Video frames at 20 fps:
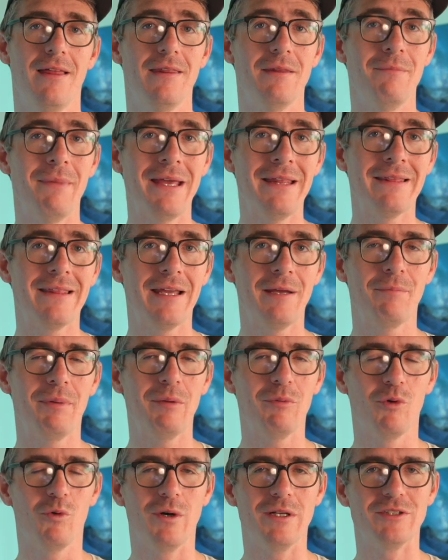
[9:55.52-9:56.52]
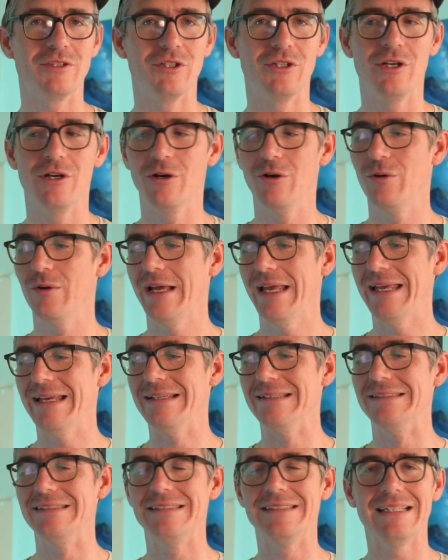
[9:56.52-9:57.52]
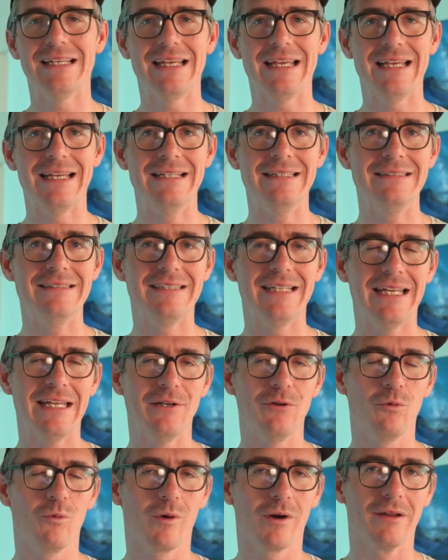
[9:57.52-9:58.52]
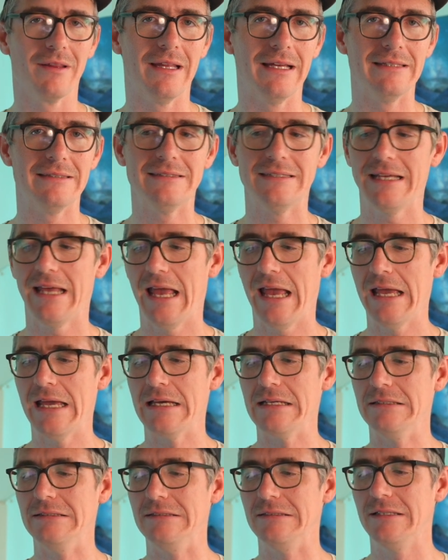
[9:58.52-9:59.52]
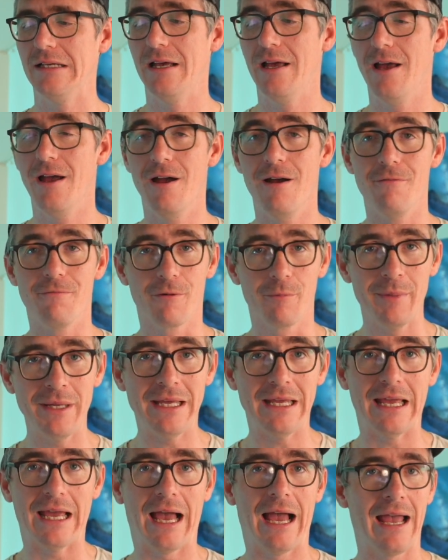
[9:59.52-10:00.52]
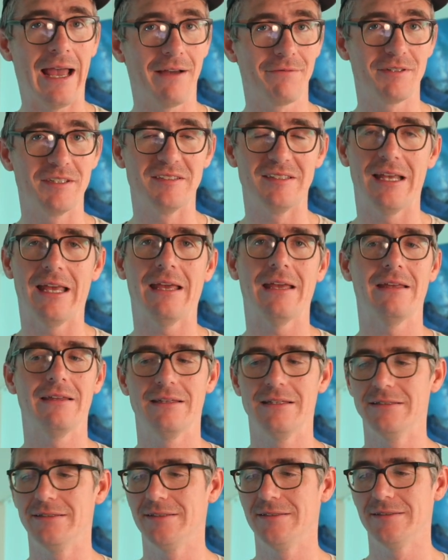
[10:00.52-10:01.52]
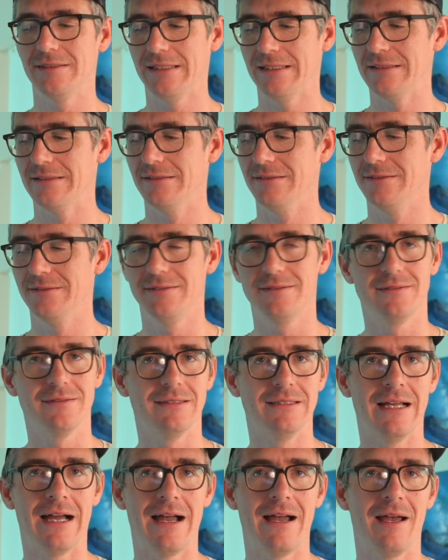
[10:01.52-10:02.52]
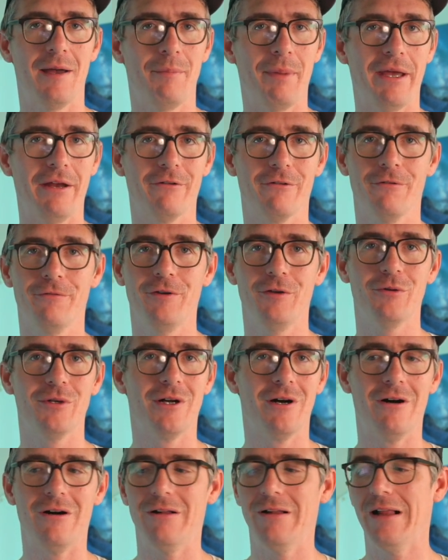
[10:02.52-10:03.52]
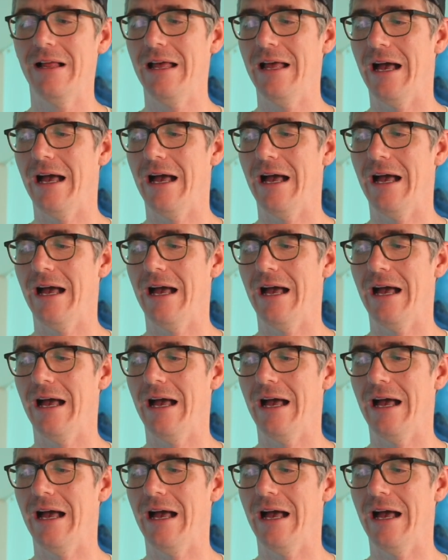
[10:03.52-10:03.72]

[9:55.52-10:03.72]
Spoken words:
The main thing people want to know is it worth it? And for me, I have to say, this is not a paid review at all.